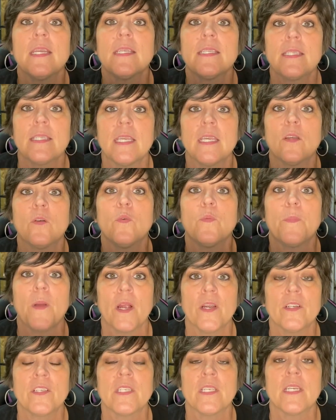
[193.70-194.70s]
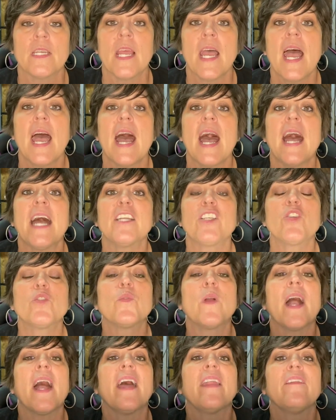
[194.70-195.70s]
single person. I
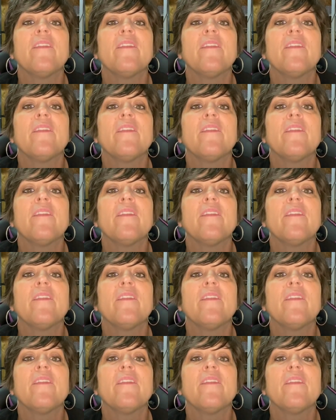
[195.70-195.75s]
tried